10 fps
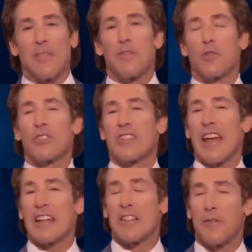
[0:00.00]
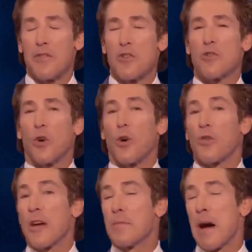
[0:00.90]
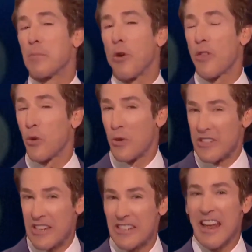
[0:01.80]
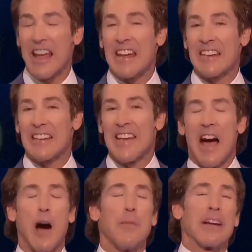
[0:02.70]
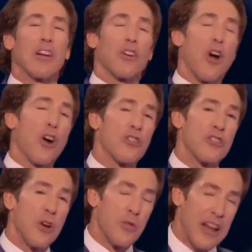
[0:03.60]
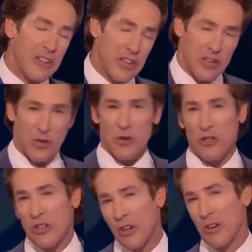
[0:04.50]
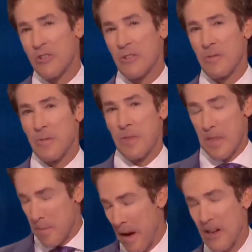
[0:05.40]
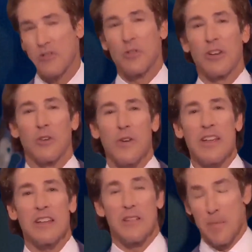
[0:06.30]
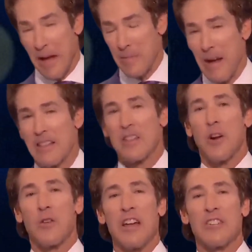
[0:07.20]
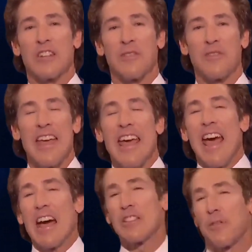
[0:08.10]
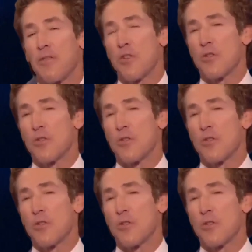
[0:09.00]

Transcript: When you take care of yourself, you are better equipped to face challenges and pursue your dreams. Don't be afraid to ask for help when you need it.